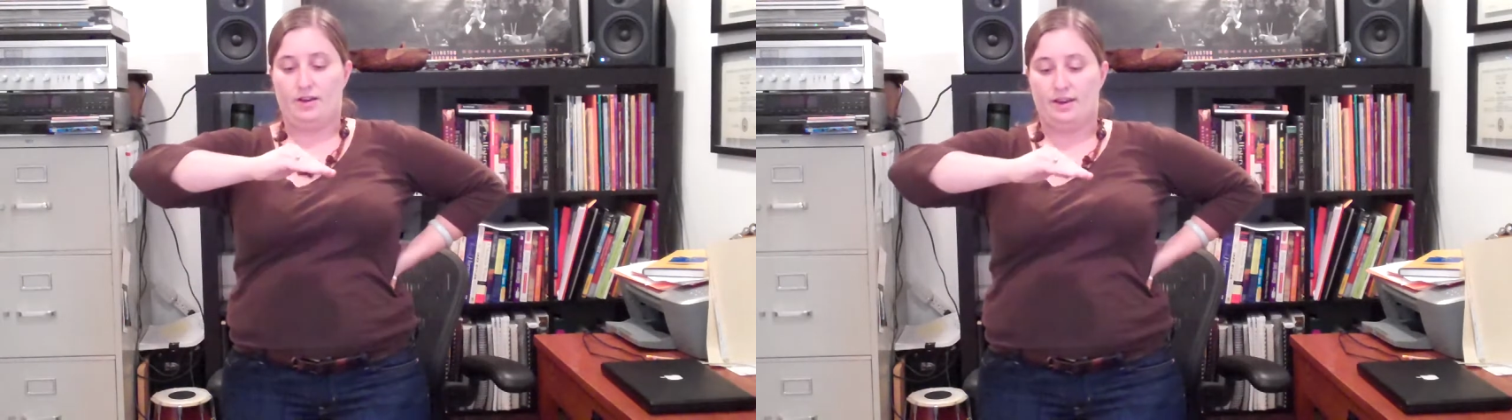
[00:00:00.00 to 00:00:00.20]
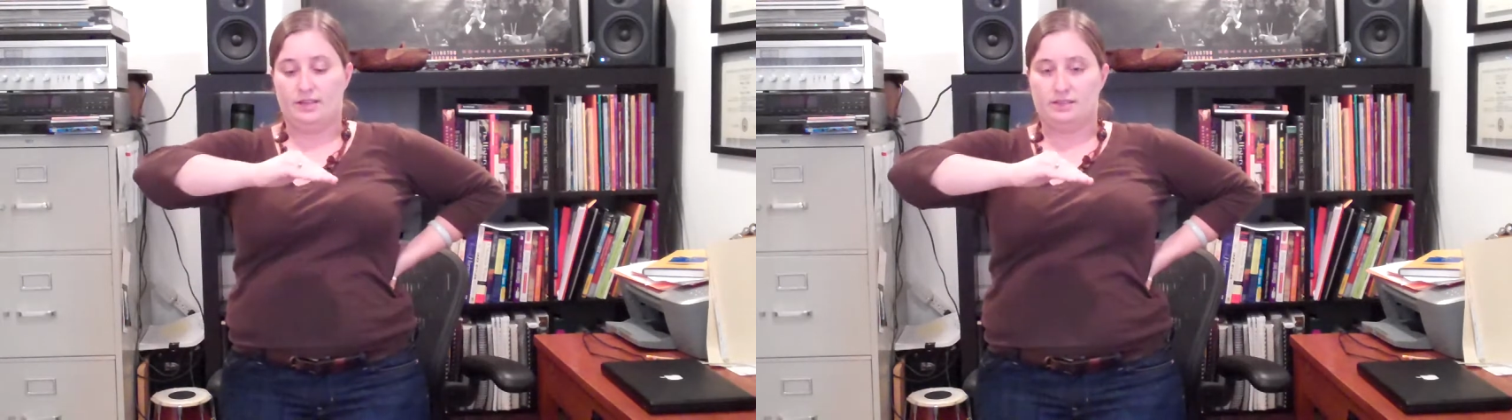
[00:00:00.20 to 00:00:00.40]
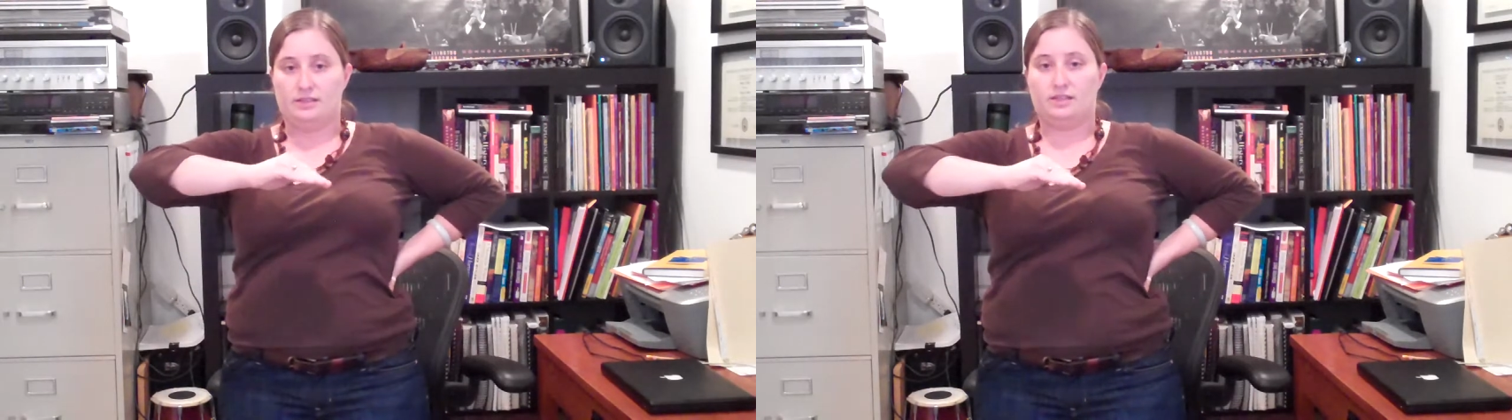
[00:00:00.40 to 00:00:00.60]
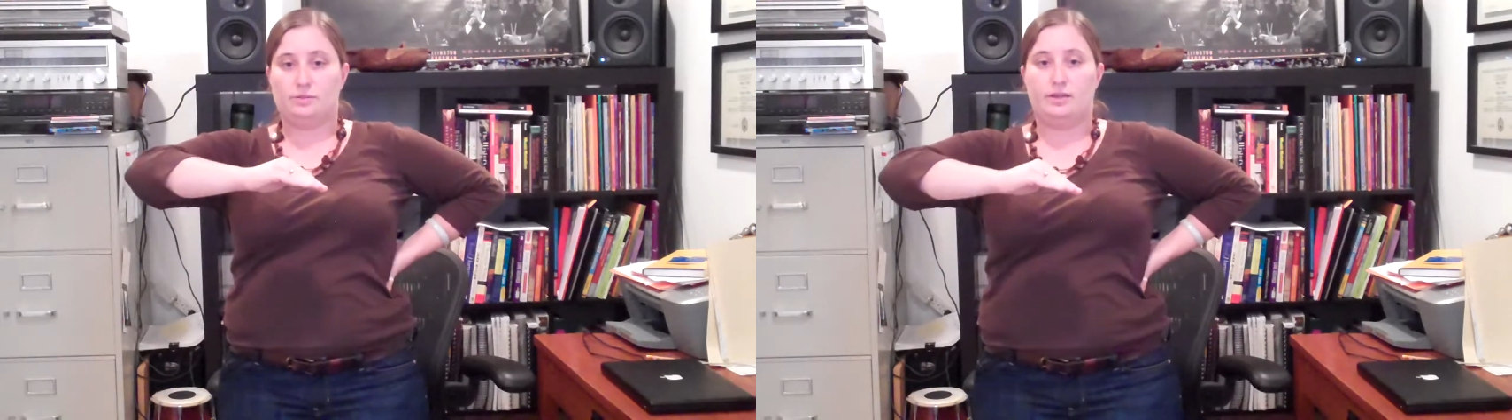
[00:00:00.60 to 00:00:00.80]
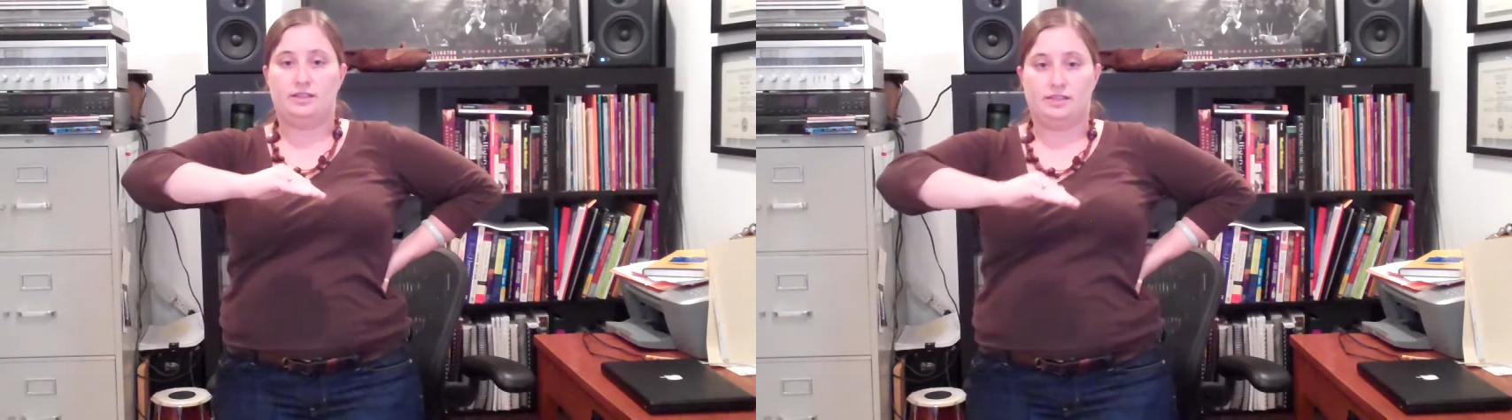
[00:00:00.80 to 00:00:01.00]
And it
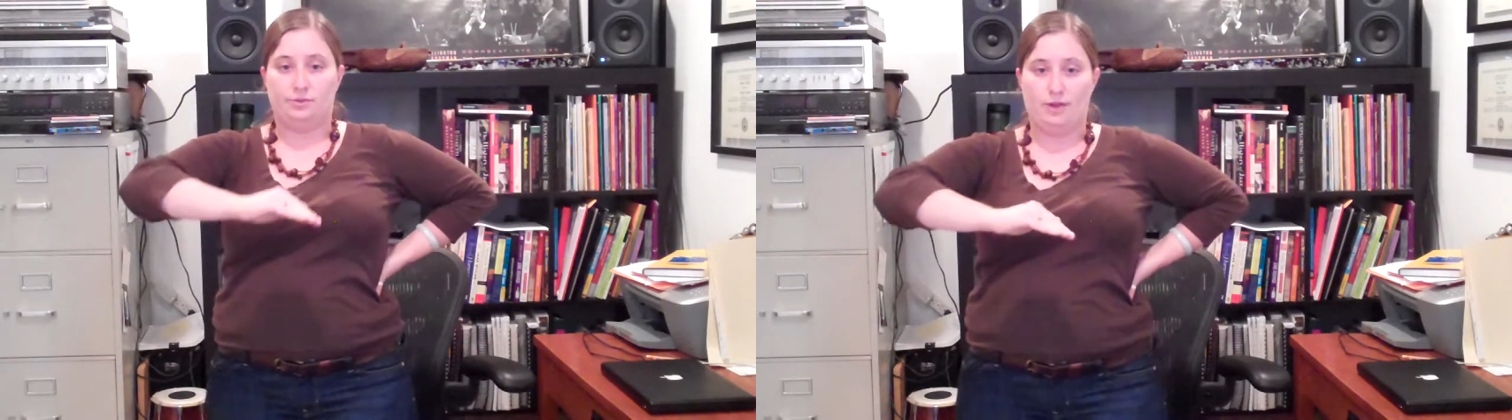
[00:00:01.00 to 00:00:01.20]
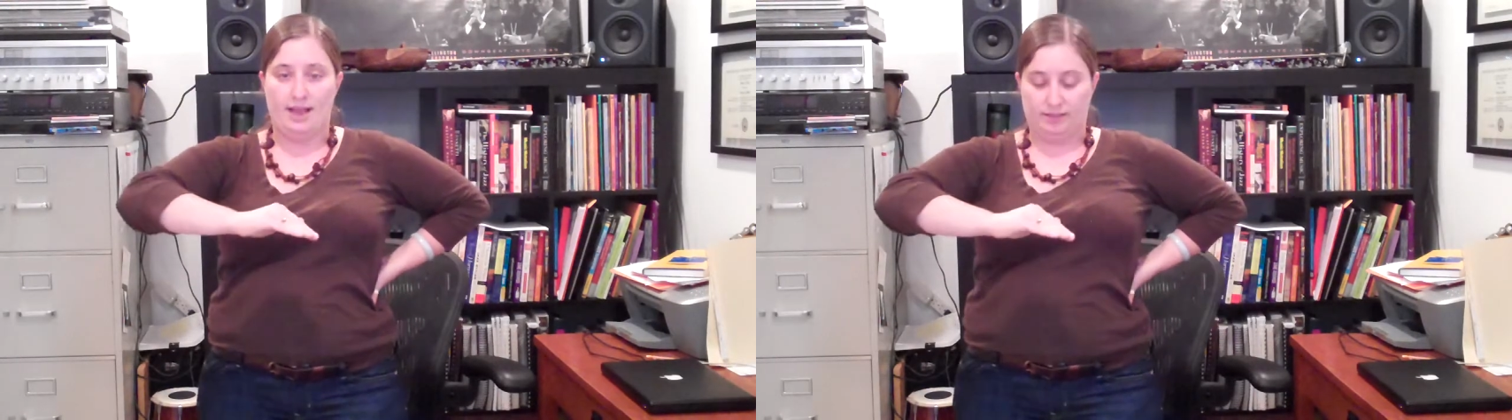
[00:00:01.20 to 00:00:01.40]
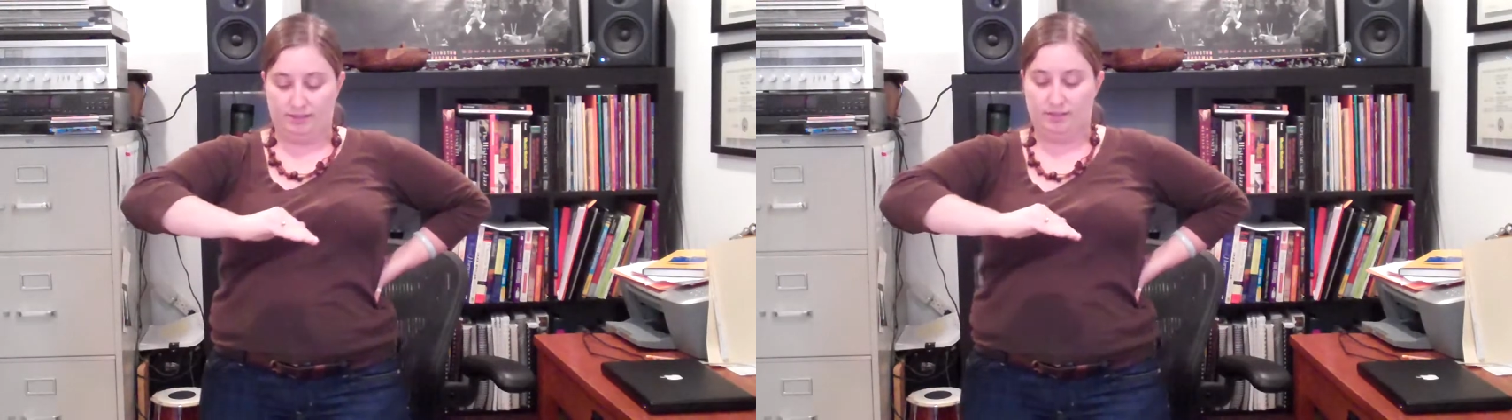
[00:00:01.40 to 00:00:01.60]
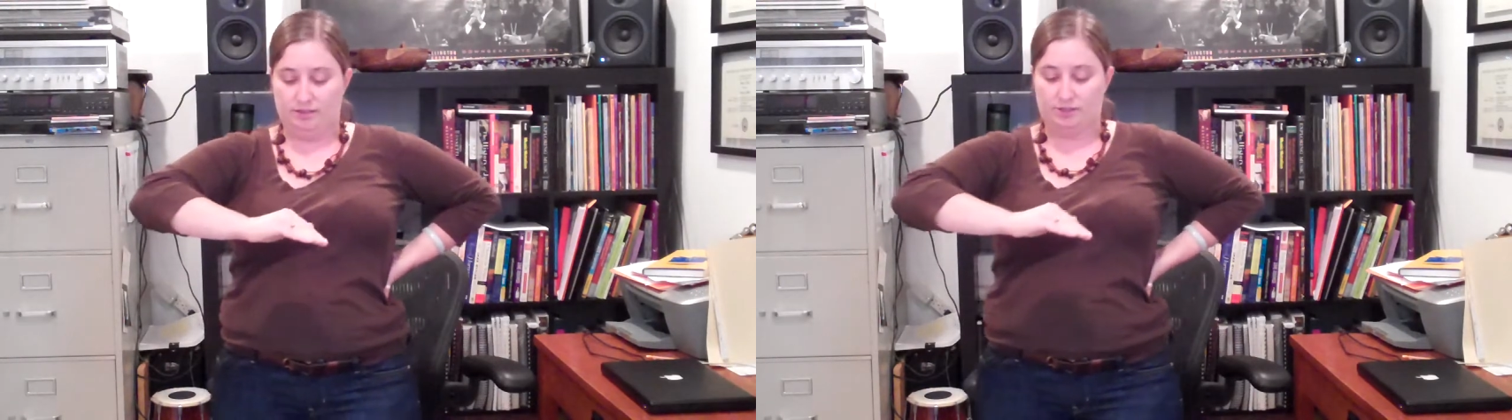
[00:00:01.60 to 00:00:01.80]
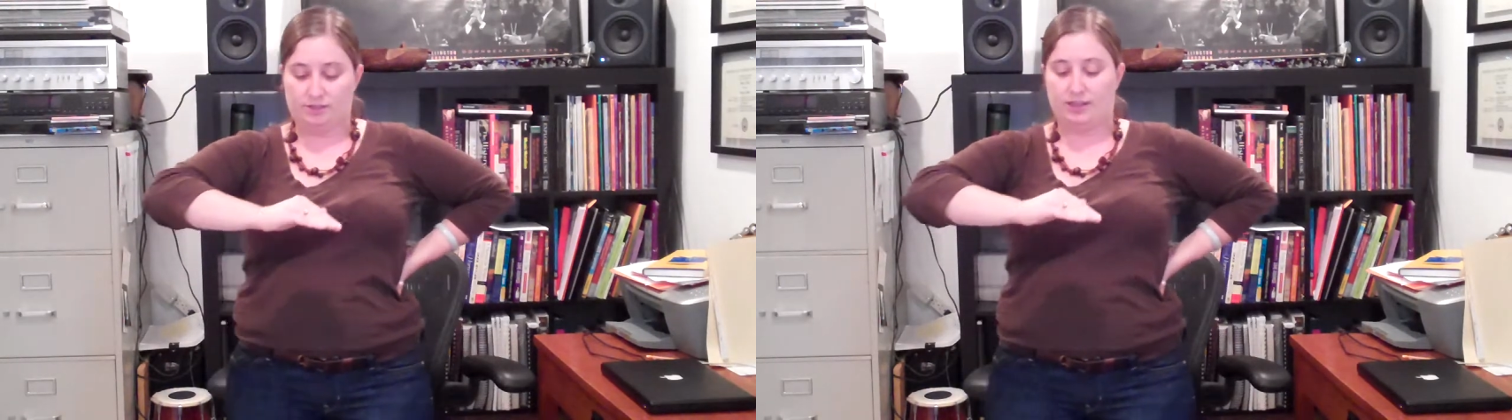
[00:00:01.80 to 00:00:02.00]
sits when it's at rest,
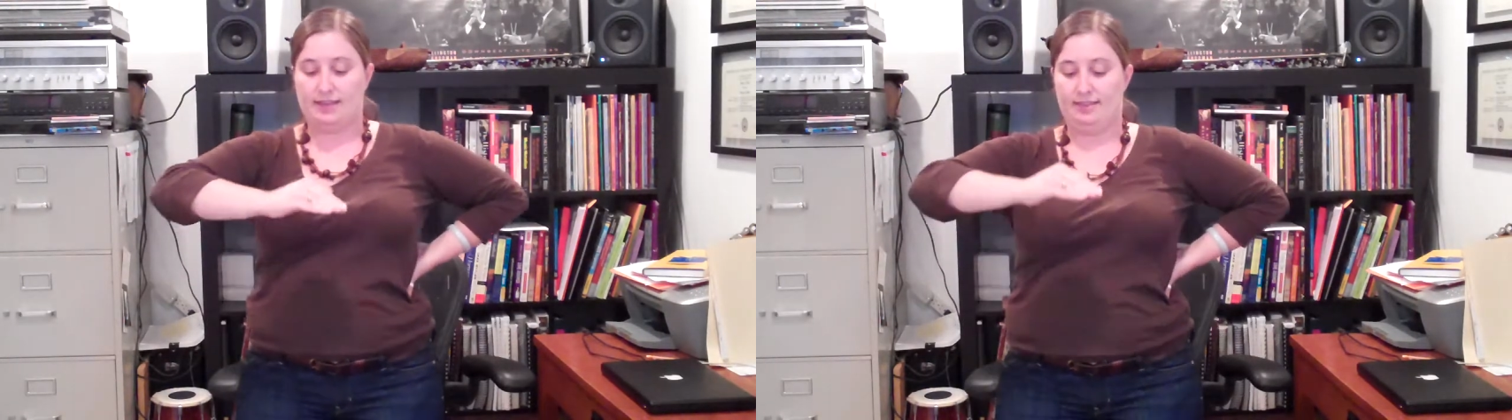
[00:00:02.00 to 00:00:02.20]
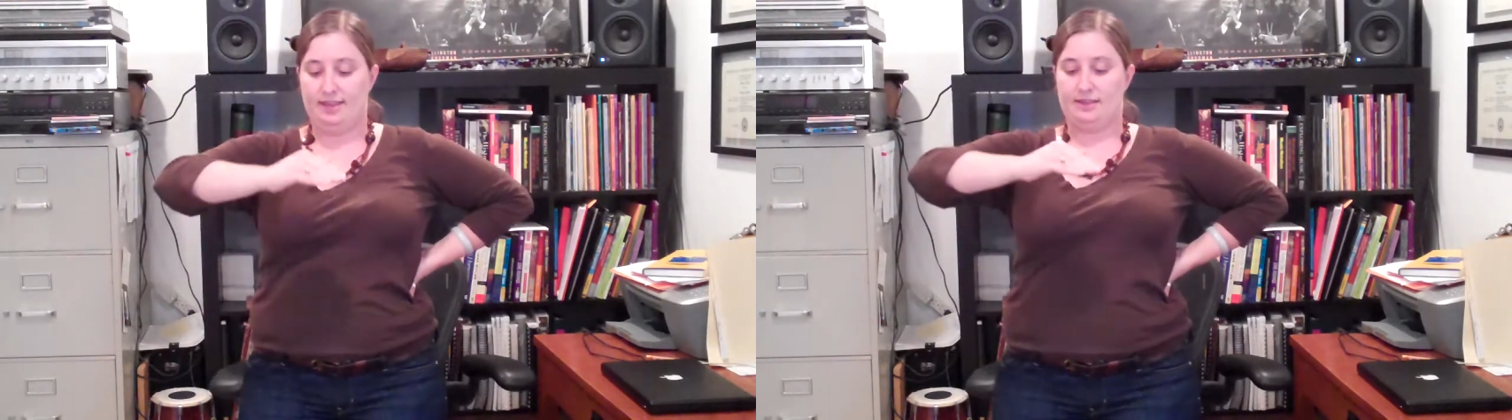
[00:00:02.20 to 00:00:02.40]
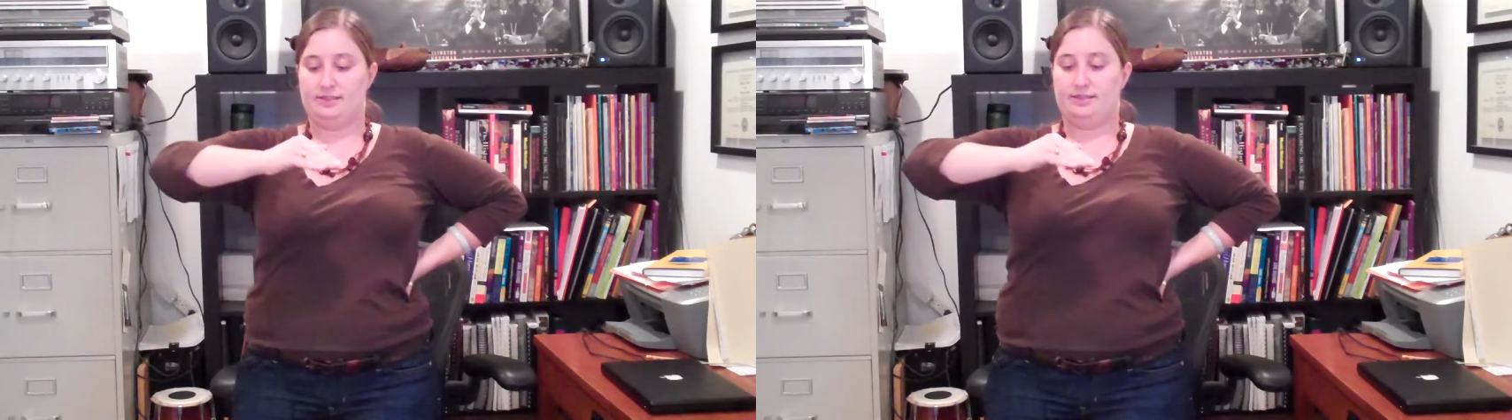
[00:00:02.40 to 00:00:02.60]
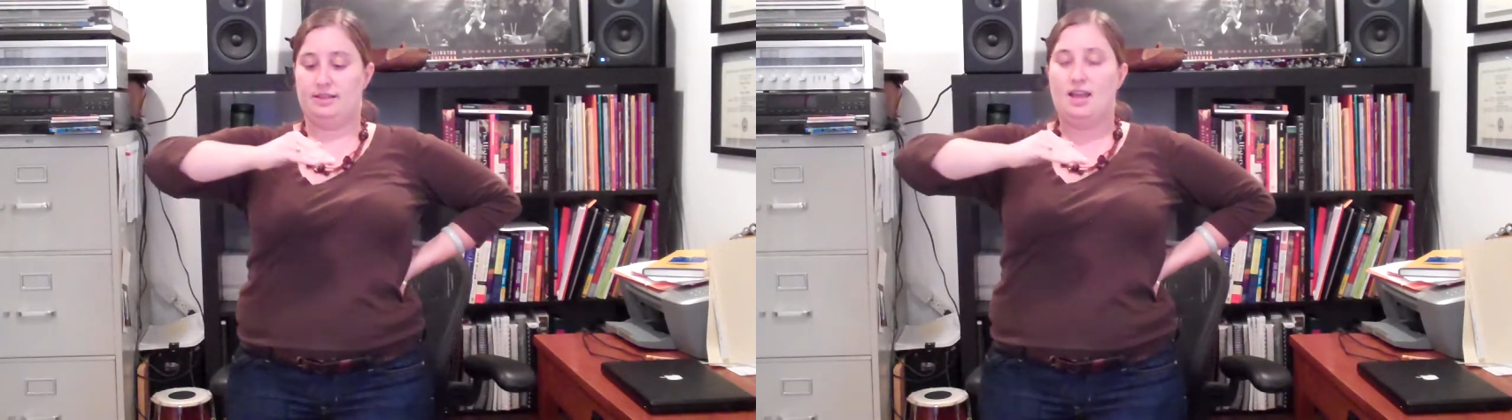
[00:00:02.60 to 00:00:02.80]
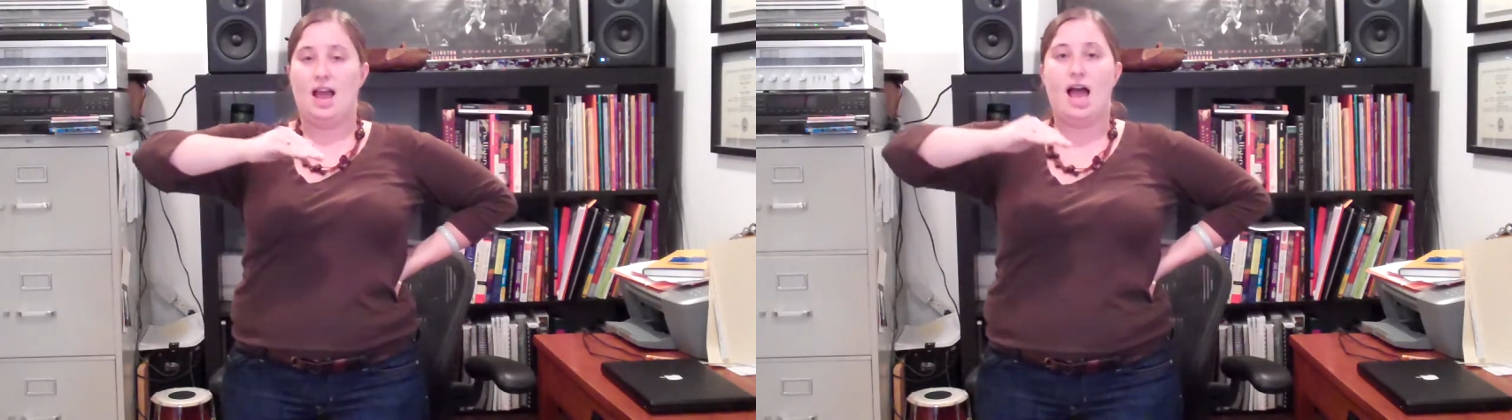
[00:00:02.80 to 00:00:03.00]
just like this.